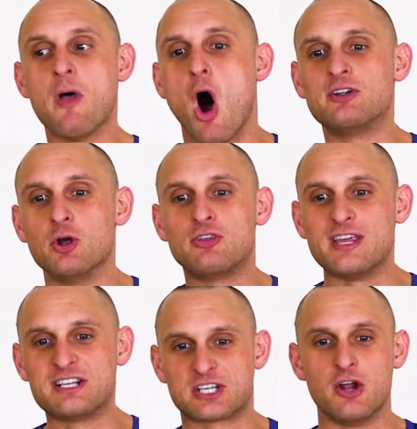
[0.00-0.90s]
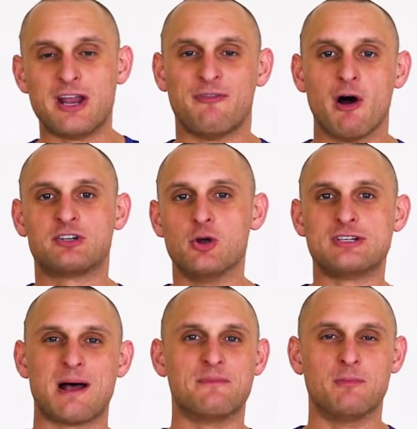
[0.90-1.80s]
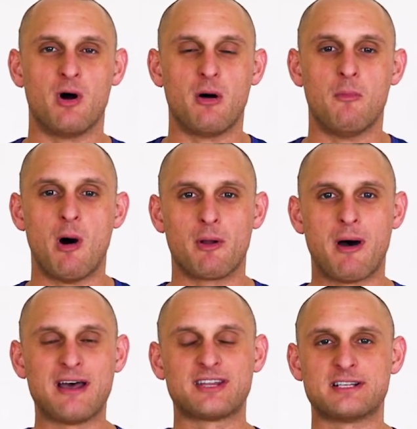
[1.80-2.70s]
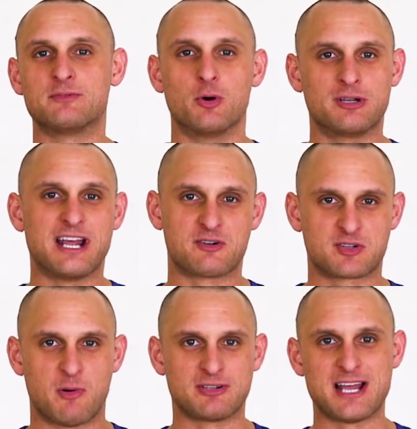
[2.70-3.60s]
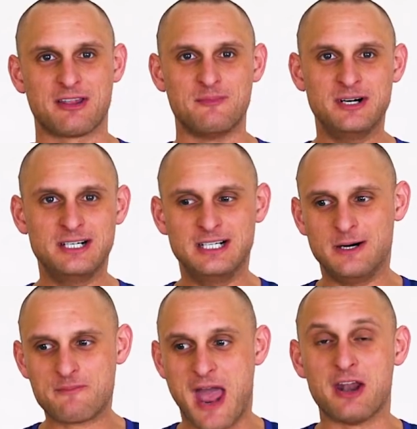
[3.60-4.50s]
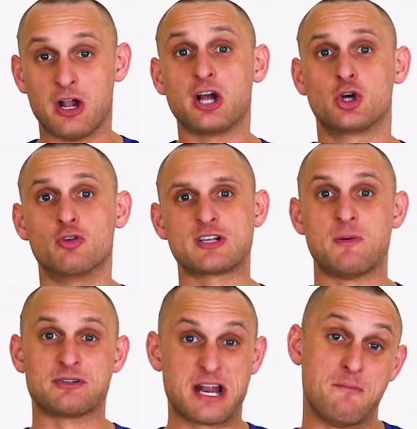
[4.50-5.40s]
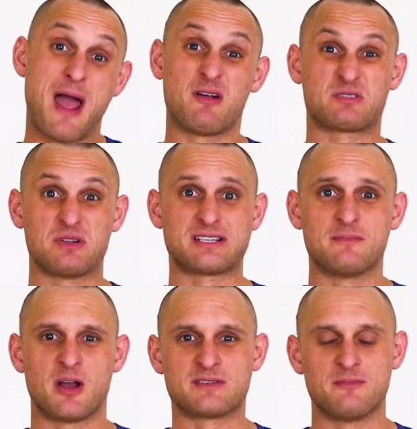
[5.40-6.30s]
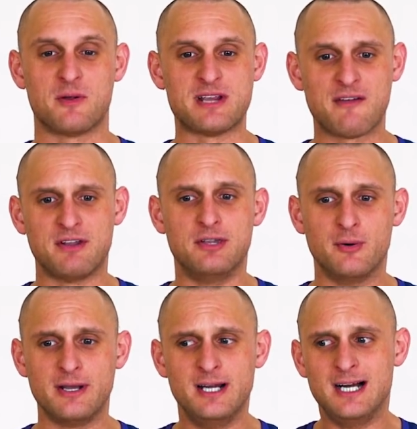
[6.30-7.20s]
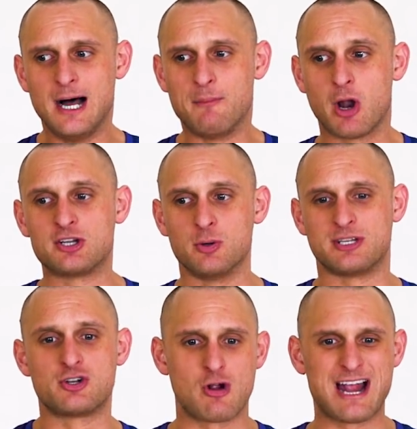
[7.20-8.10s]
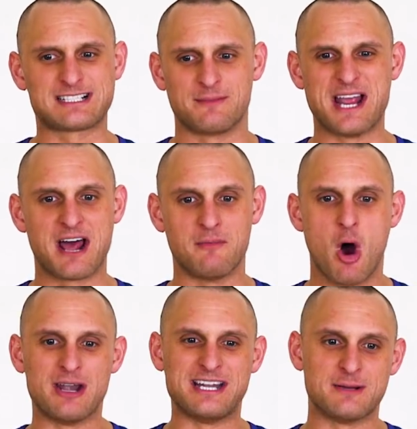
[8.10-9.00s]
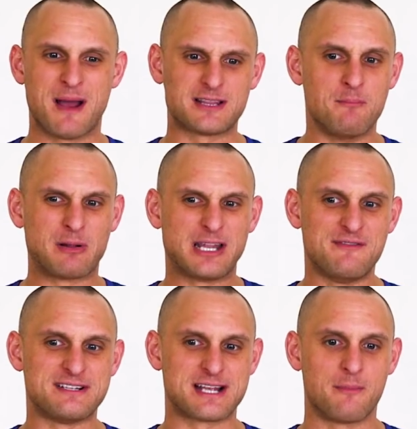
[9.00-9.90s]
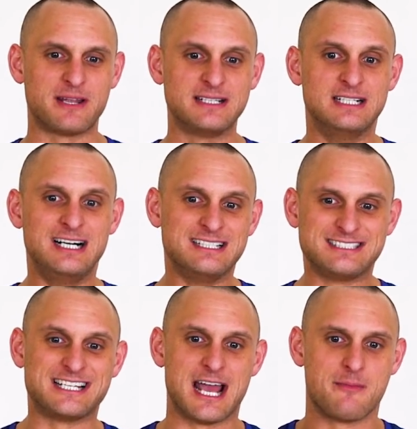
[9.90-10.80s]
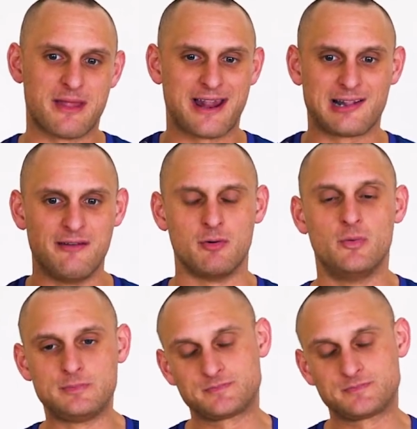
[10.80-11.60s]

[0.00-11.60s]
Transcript: I do things, if I do something to my, my, one of my athletes, I'm doing it to get a response out of them. And I, a good response and a bad response sometimes. Sometimes you have to do it. But I do it to drag something out of them. I need to make them believe in something to get them to that level.